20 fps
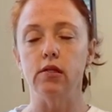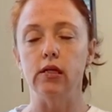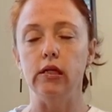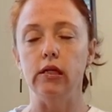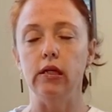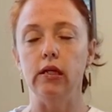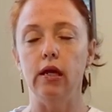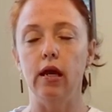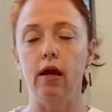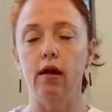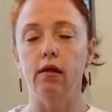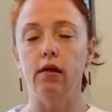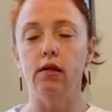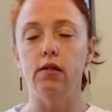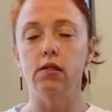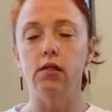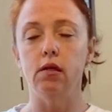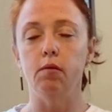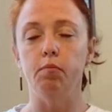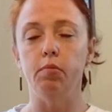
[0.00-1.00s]

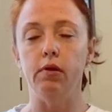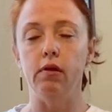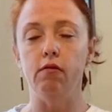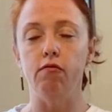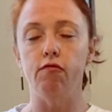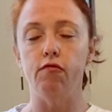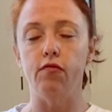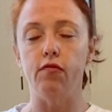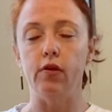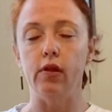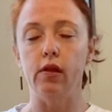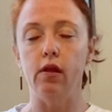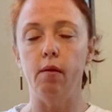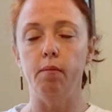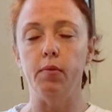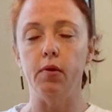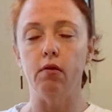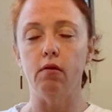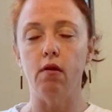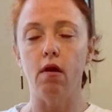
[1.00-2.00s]
Inhaling deeply, fill
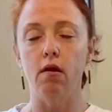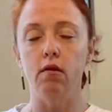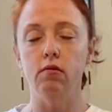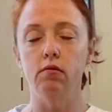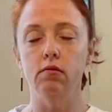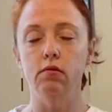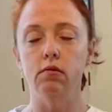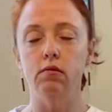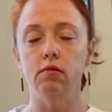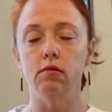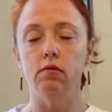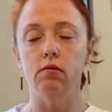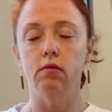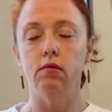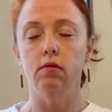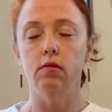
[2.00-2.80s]
up your lungs.